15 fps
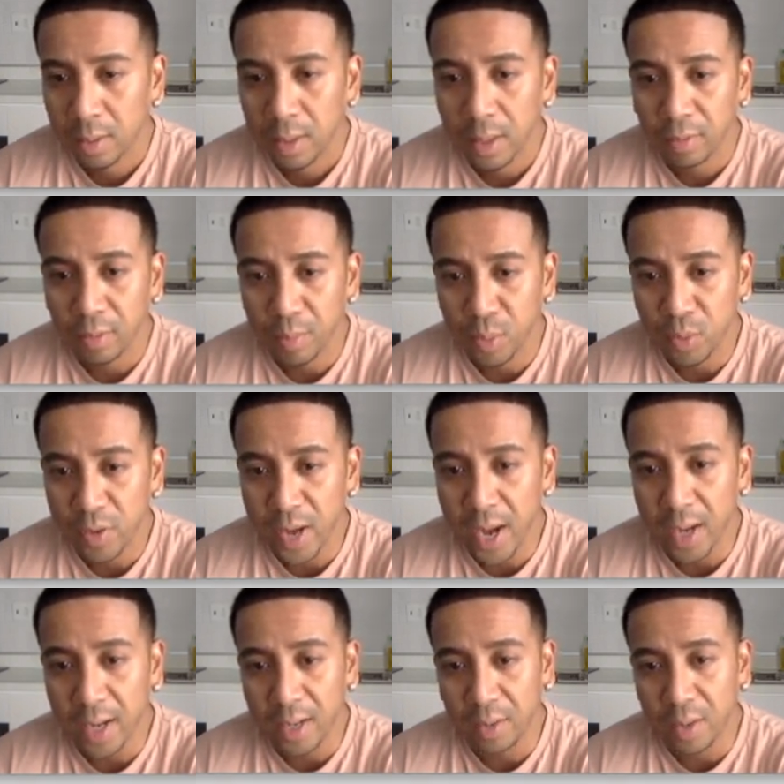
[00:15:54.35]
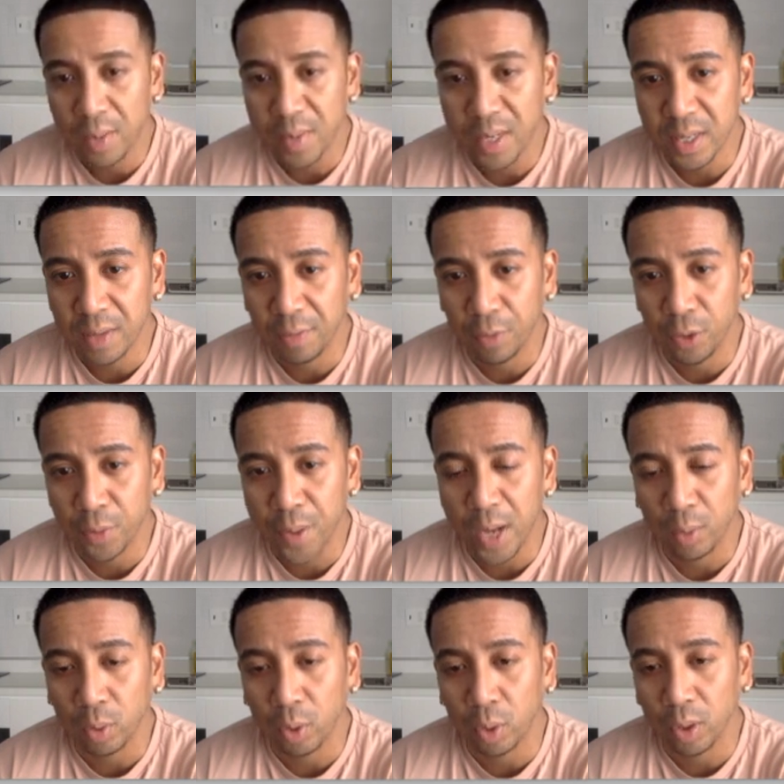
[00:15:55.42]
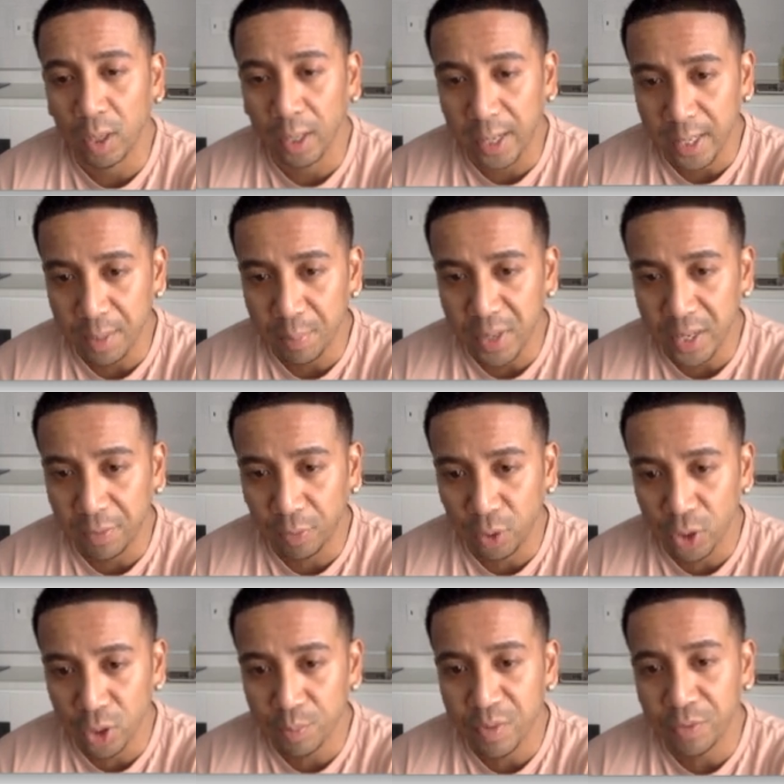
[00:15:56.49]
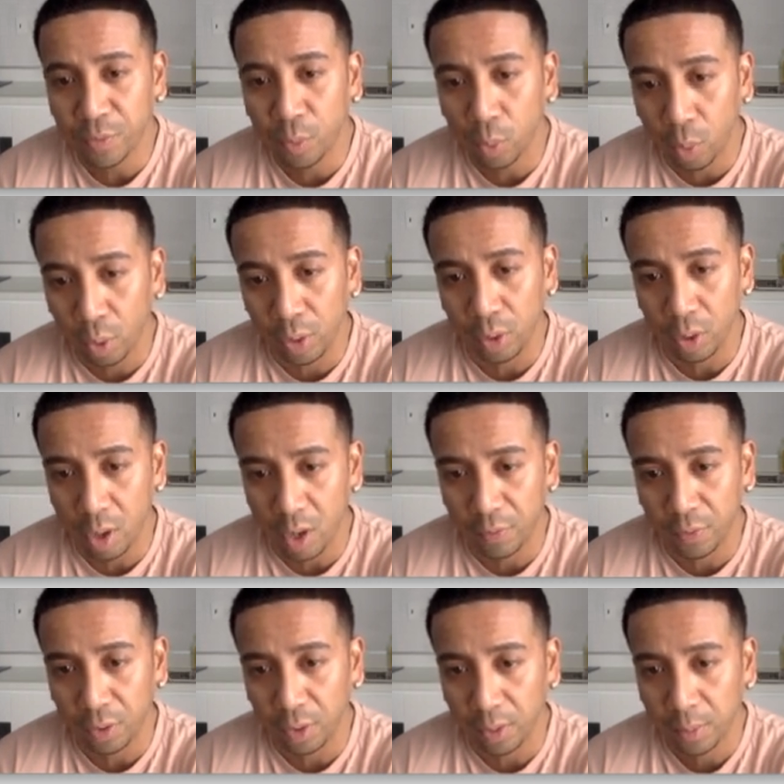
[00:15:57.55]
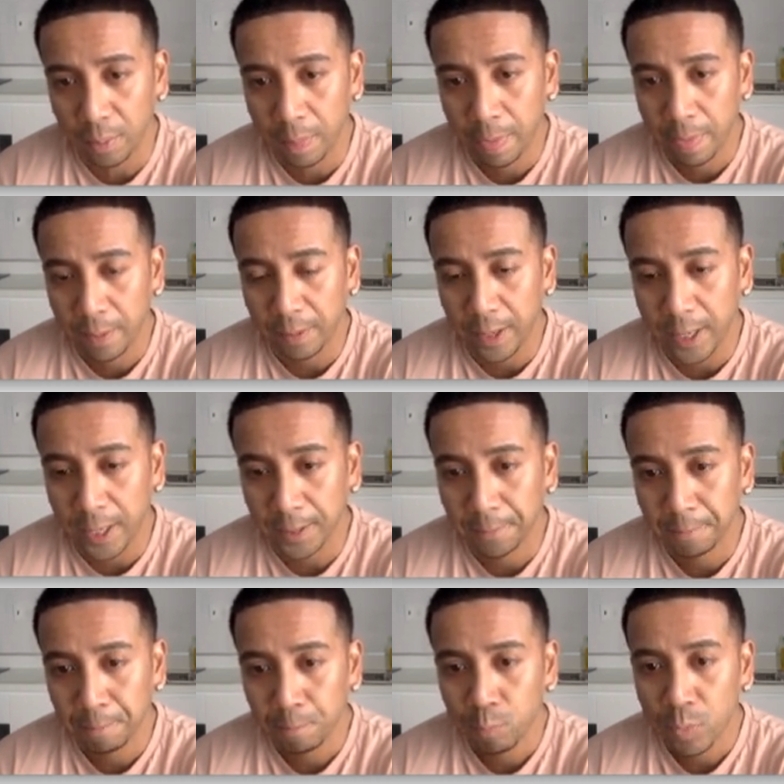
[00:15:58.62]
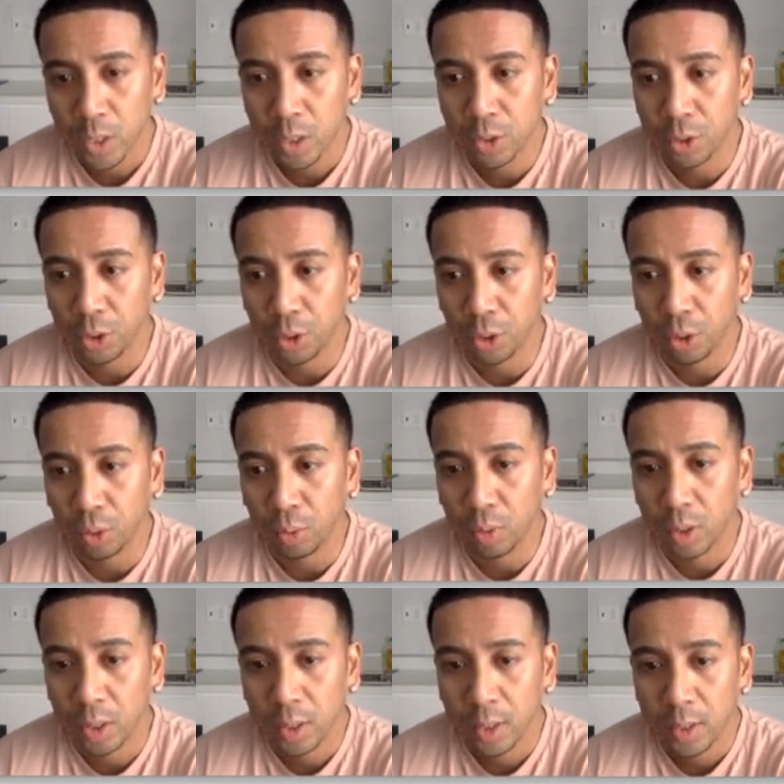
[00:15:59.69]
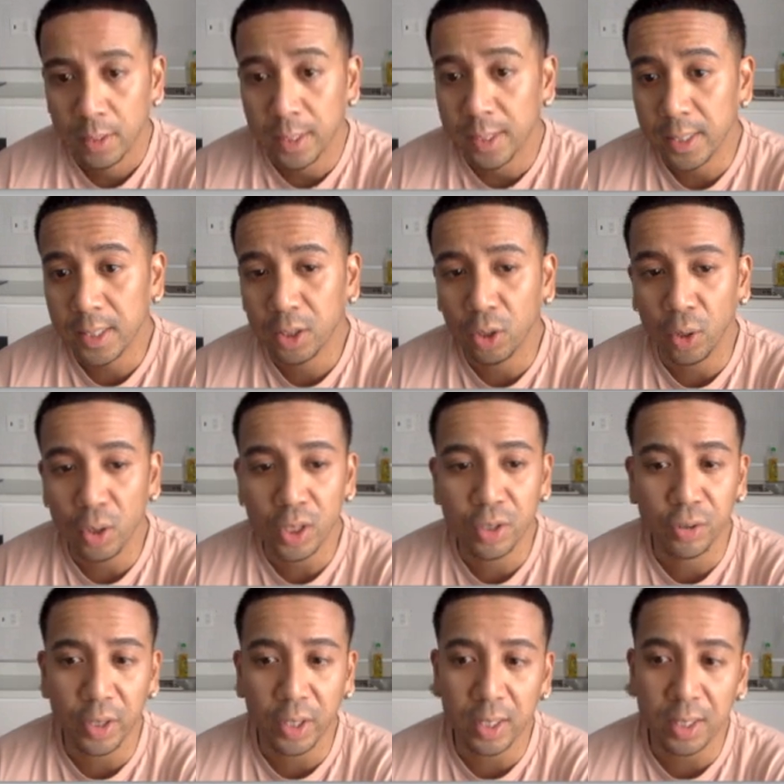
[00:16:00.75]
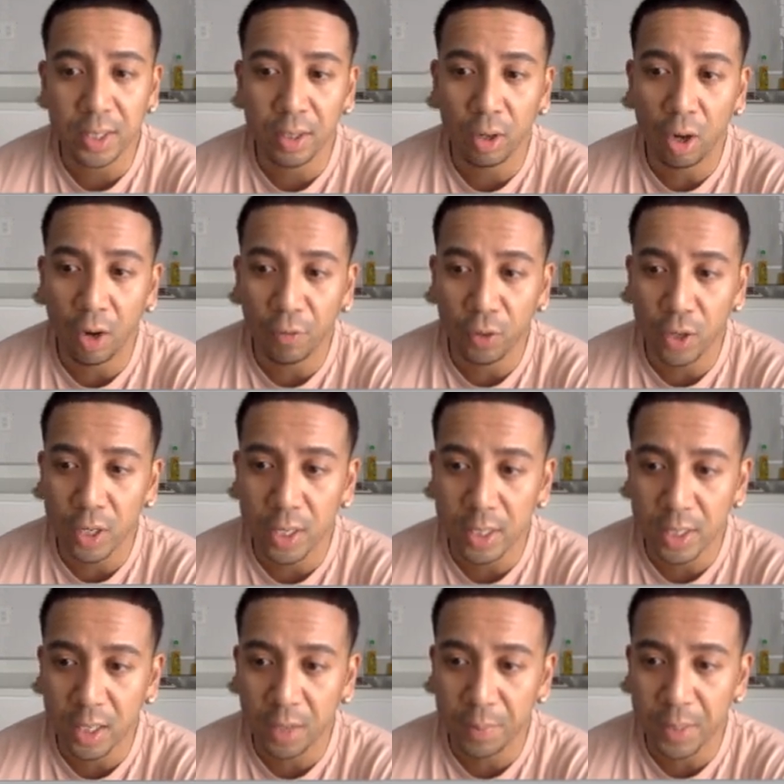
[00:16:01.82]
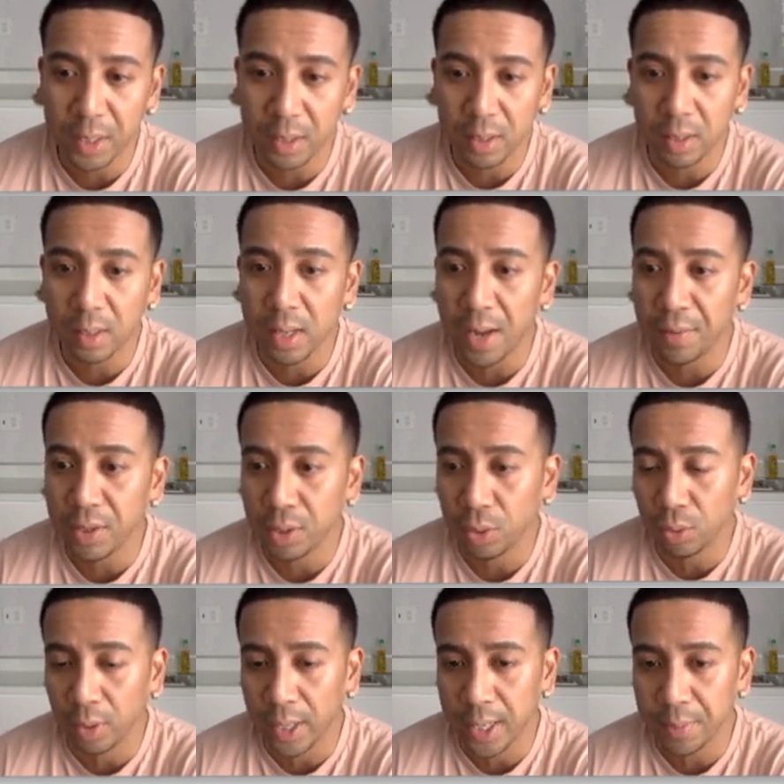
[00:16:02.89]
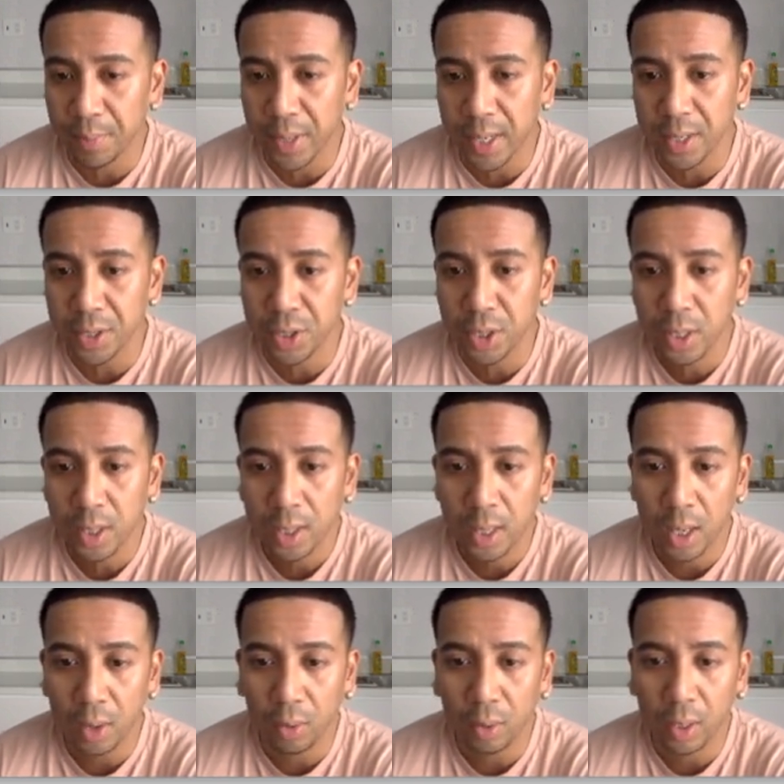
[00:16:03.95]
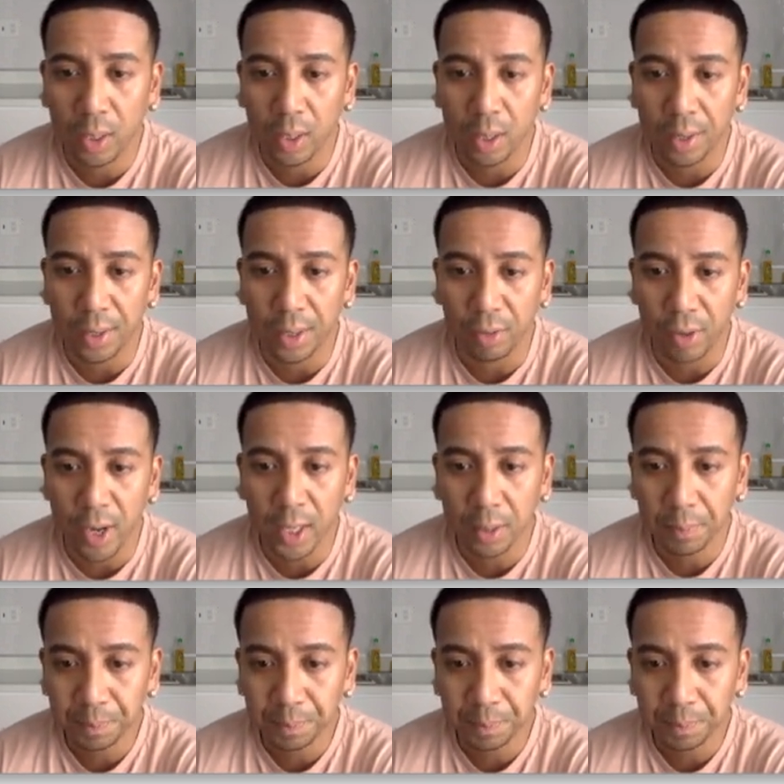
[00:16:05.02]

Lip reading: Remove that, and that means the first path will go to the landing page first before the offer, right? So since is going strictly to the offer in itself, because it does have its own landing page, I'll click on direct.